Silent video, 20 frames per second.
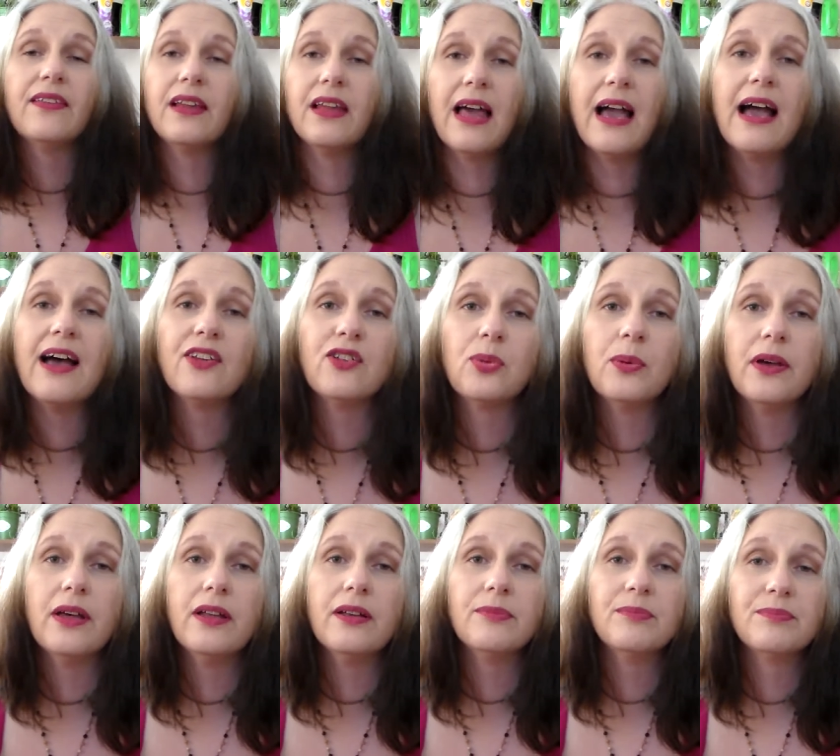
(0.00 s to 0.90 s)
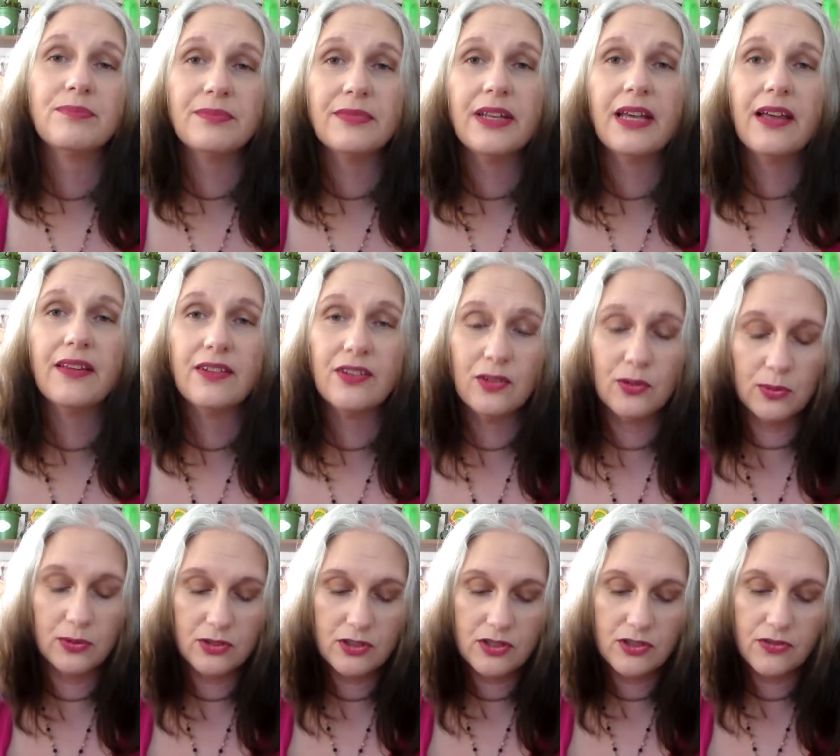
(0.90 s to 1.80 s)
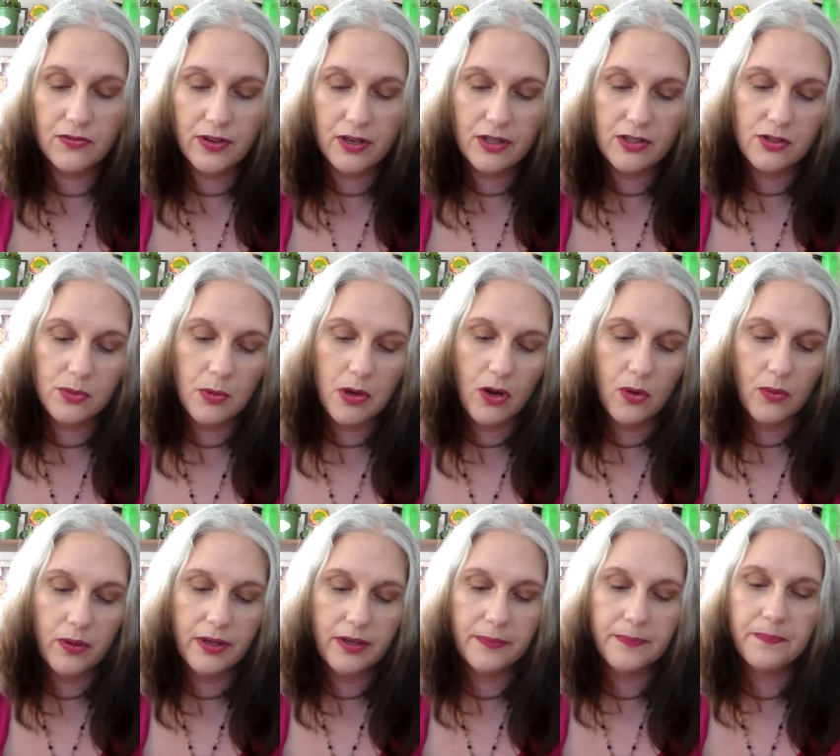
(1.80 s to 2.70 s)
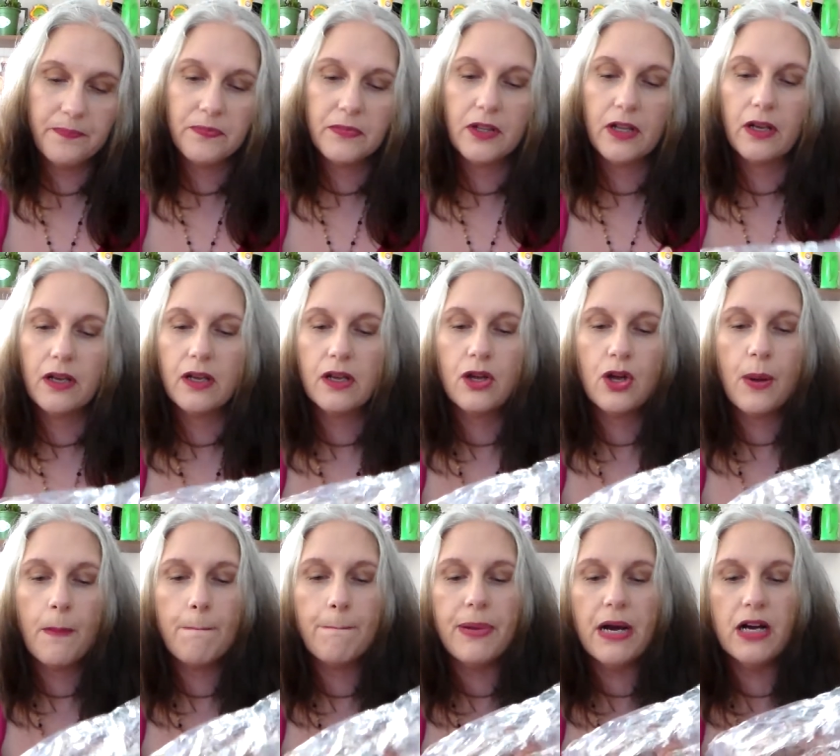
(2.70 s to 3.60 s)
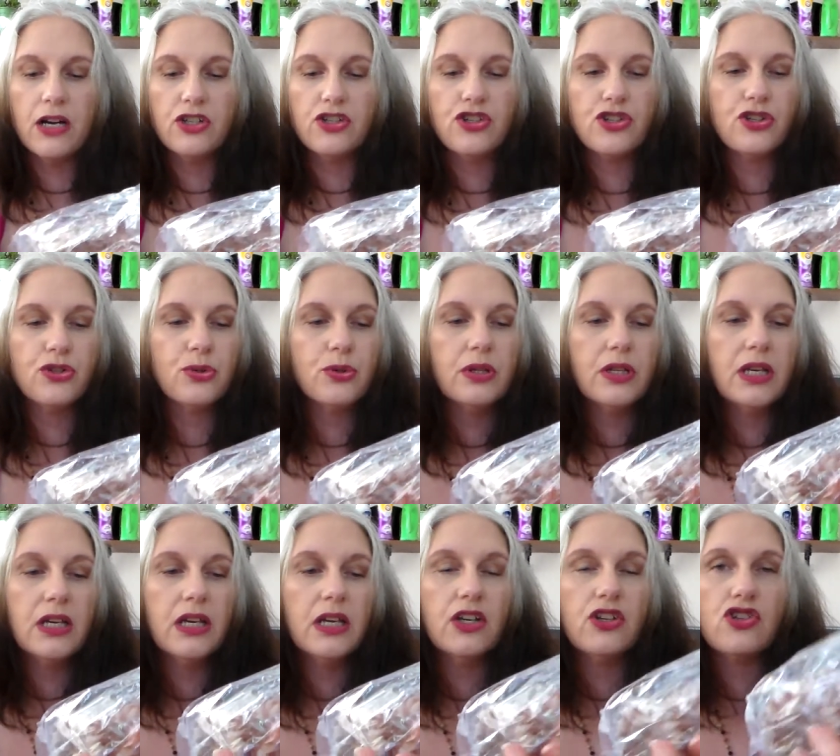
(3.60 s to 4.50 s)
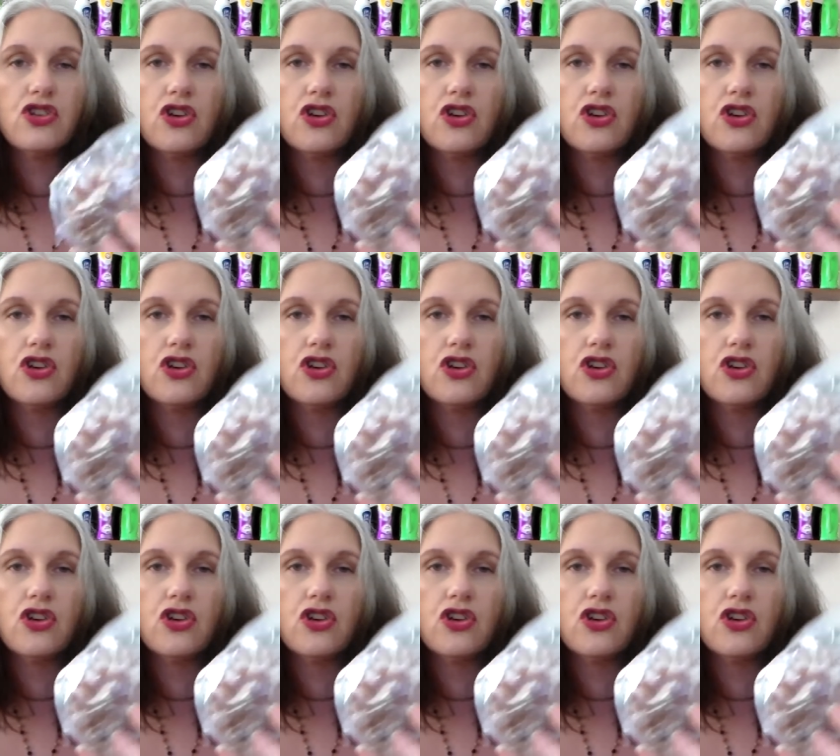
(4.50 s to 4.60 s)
and the last one. Yeah, this was just a very small one. Patchouli